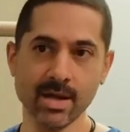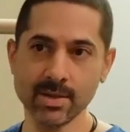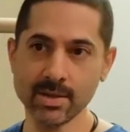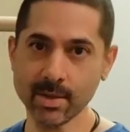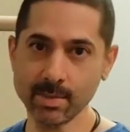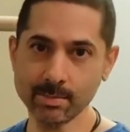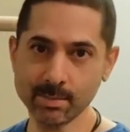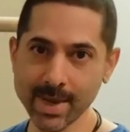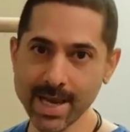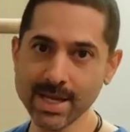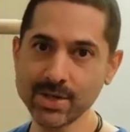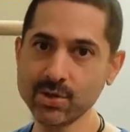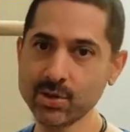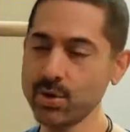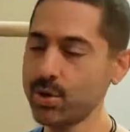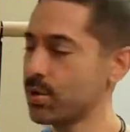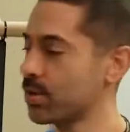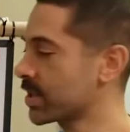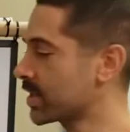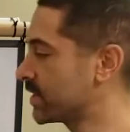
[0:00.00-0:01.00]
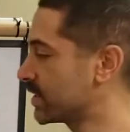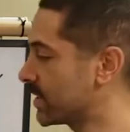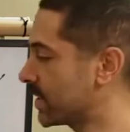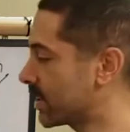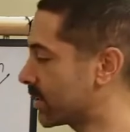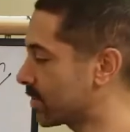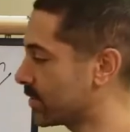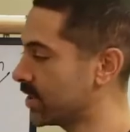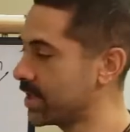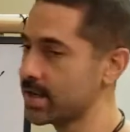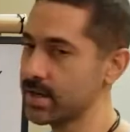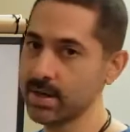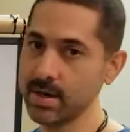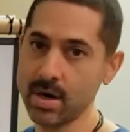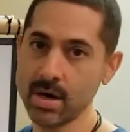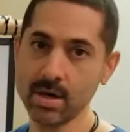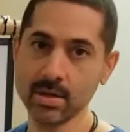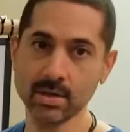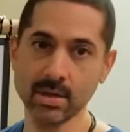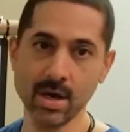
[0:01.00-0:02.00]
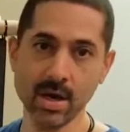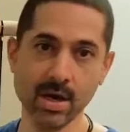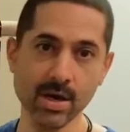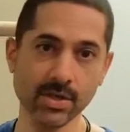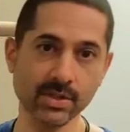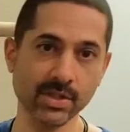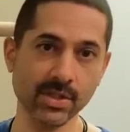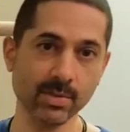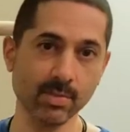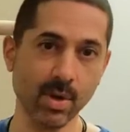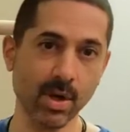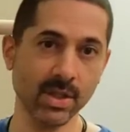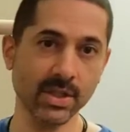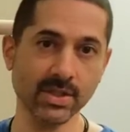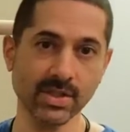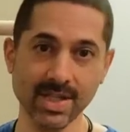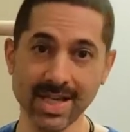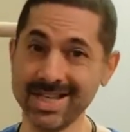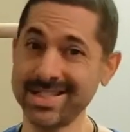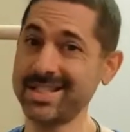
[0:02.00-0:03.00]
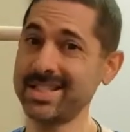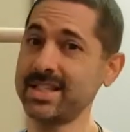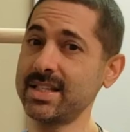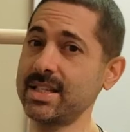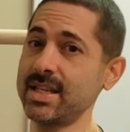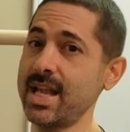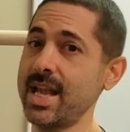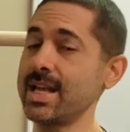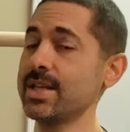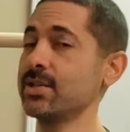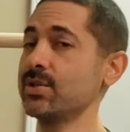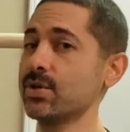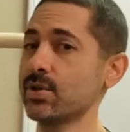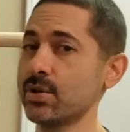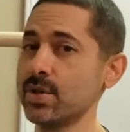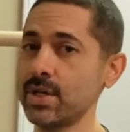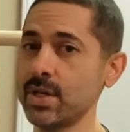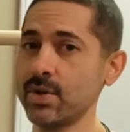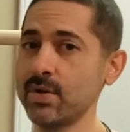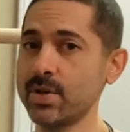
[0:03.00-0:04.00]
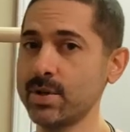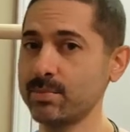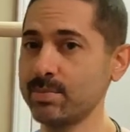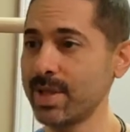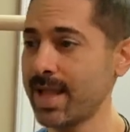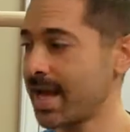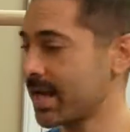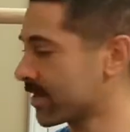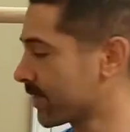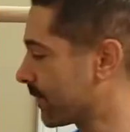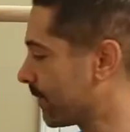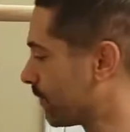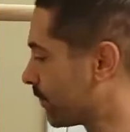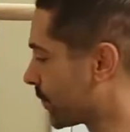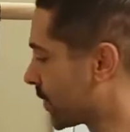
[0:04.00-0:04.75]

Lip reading: The major organs that are there are large, small intestine, and urinary bladder.